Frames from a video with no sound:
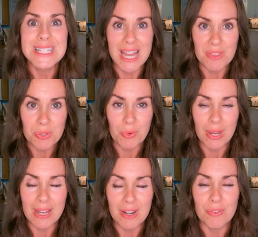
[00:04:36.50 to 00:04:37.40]
10th
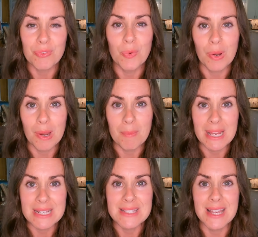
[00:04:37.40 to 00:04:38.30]
grade for
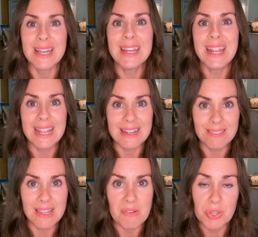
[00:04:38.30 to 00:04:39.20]
my son and
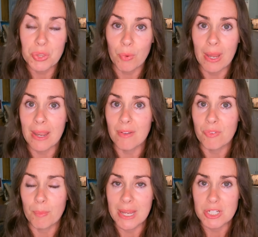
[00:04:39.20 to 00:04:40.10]
11th grade
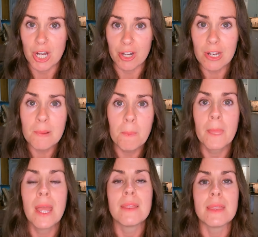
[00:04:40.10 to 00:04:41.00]
for my daughter.
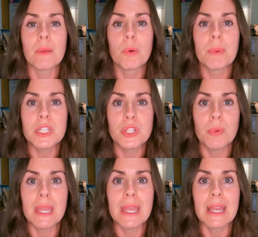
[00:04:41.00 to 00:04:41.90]
They will be
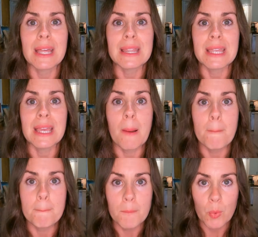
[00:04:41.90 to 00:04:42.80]
doing the
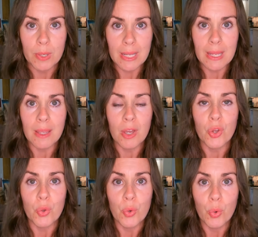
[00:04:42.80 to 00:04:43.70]
morning
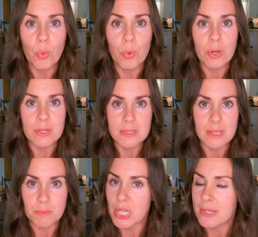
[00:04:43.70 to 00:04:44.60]
core
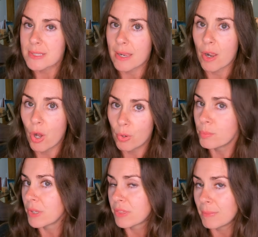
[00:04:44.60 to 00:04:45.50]
subjects at
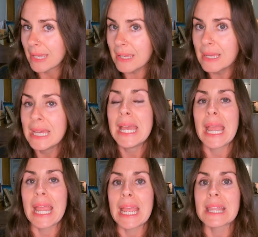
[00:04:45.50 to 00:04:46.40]
home with me,
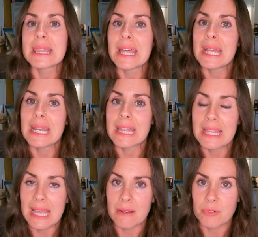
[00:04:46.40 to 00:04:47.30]
And then in
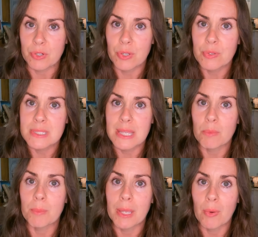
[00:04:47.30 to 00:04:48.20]
the afternoons, they
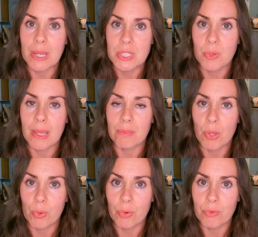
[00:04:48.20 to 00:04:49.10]
will be going to a
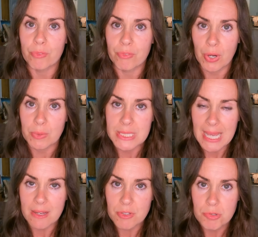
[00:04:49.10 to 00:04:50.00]
local
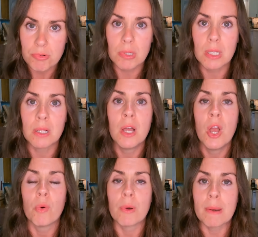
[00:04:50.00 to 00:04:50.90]
vo-tech school.
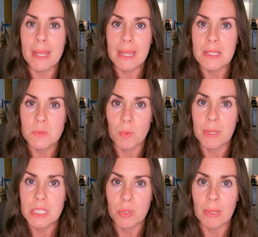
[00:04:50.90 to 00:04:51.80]
One of my kids will
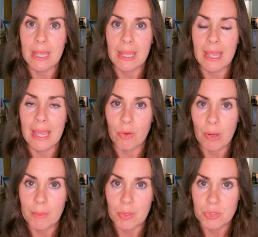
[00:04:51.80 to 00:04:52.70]
be doing a
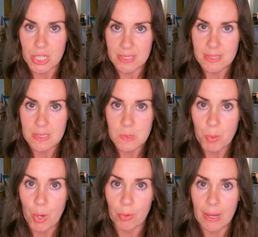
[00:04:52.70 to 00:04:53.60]
criminal justice
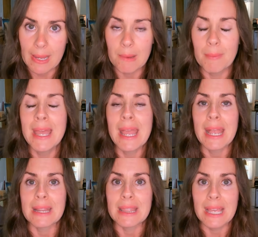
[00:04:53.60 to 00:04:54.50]
program,
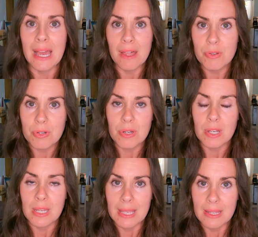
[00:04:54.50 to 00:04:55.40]
and the
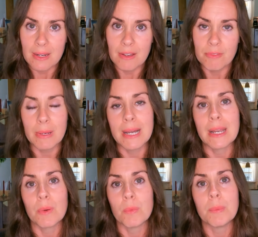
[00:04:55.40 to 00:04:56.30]
other kid of
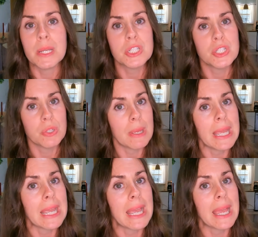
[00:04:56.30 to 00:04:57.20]
mine will be
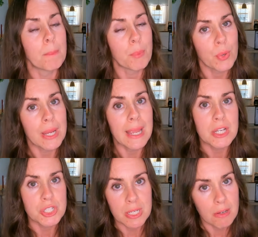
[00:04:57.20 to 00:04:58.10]
doing a
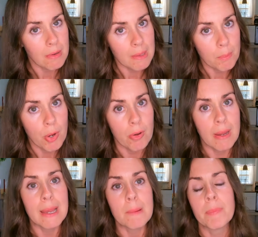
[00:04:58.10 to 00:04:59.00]
pre-engineering
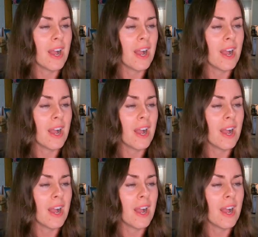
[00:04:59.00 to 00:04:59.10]
program.